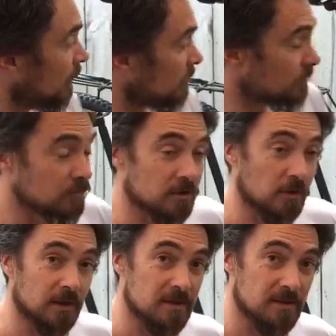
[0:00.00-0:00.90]
It's
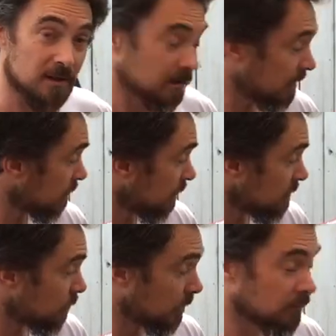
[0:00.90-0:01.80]
also easier to get
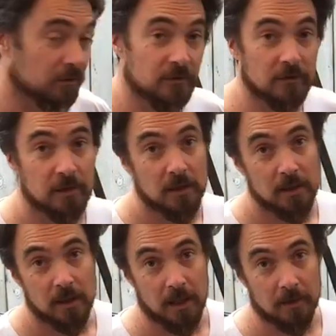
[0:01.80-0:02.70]
these wheels
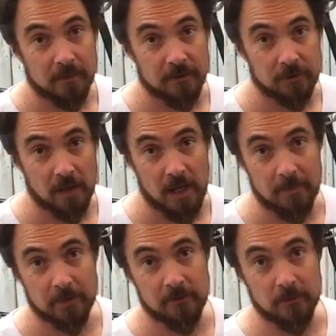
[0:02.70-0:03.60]
if you
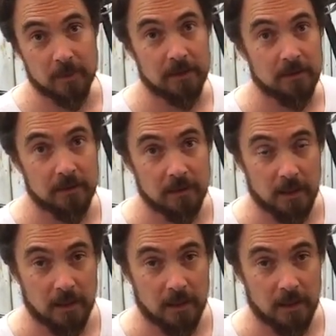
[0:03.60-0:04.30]
happen to be